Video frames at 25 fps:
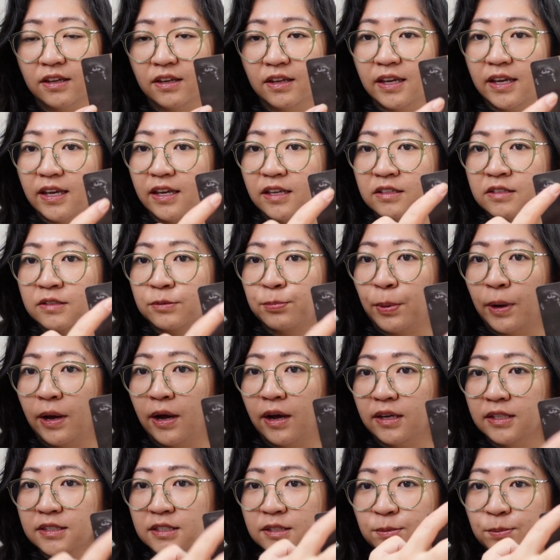it's
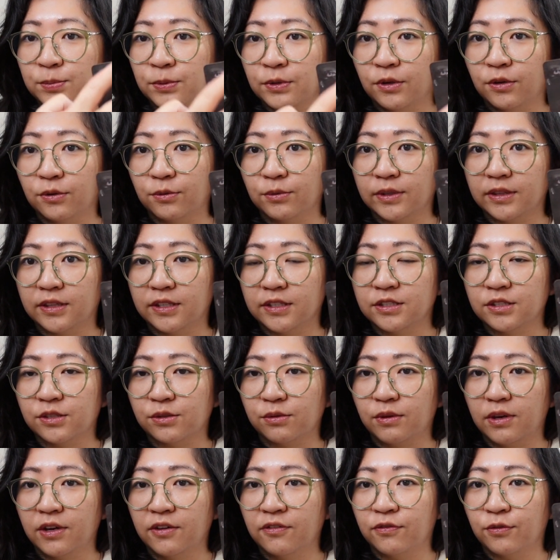possible with this
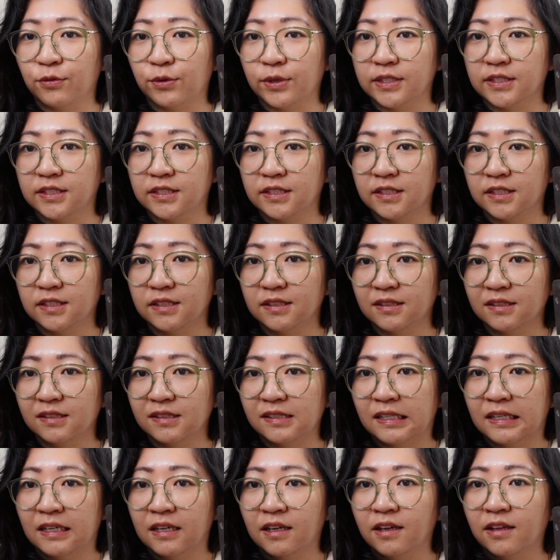Three of
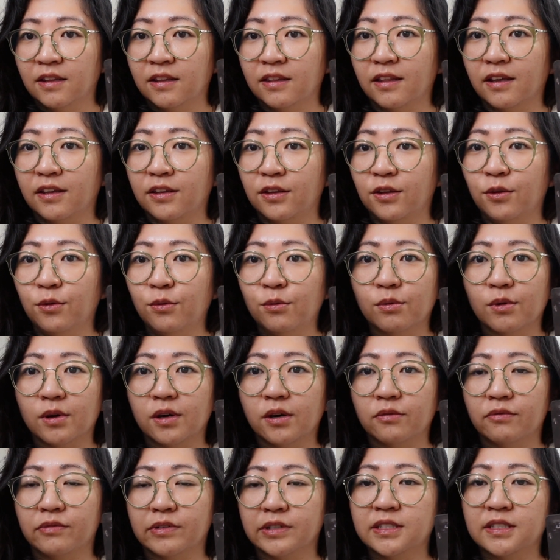Voices that you
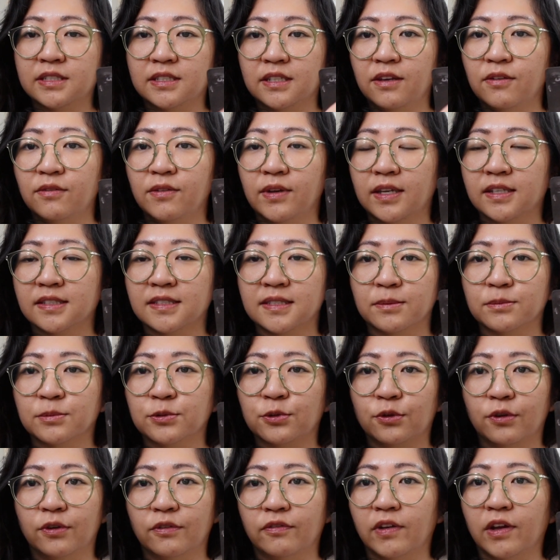were receiving some
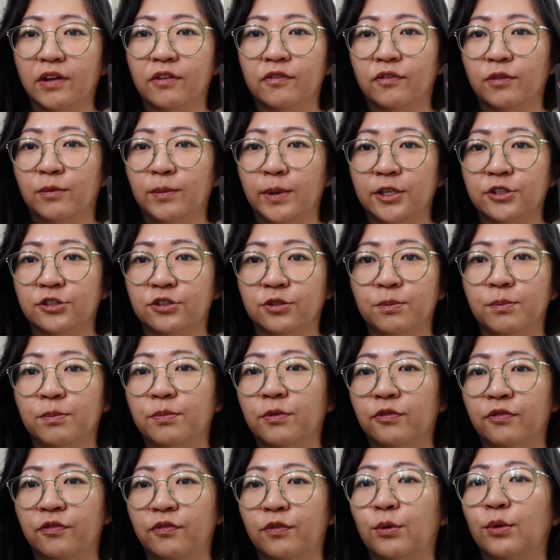sort of information
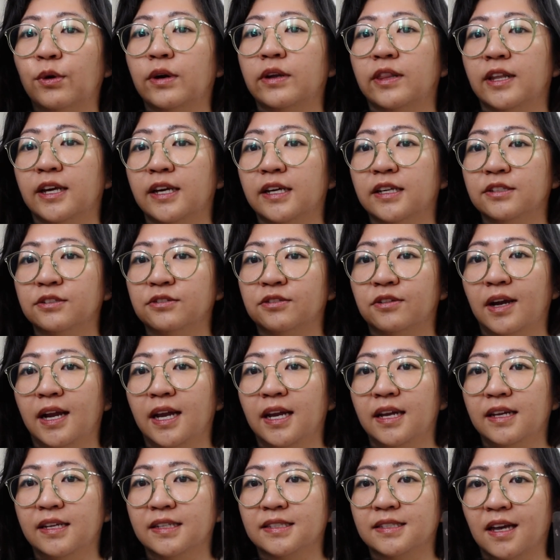before this,
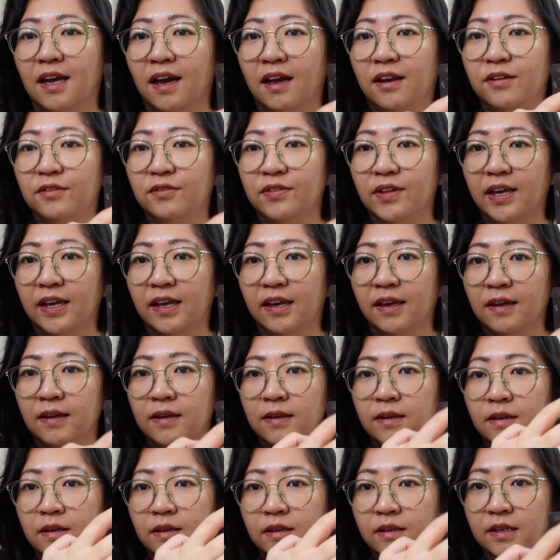right? It's kind of like,
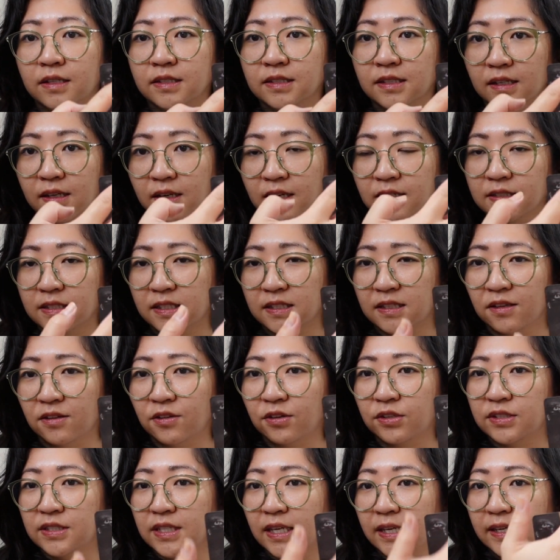because it
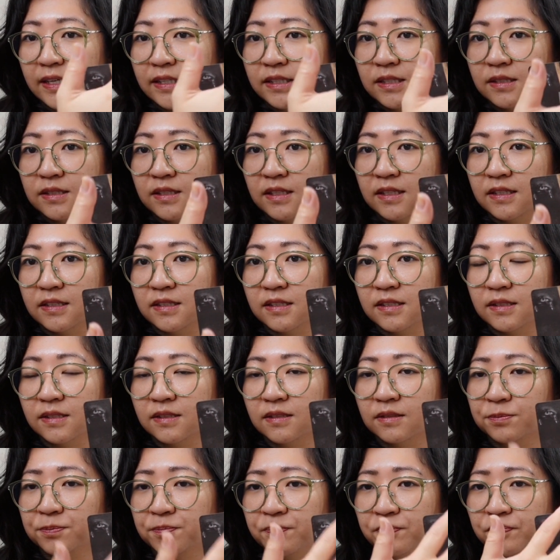looks like it's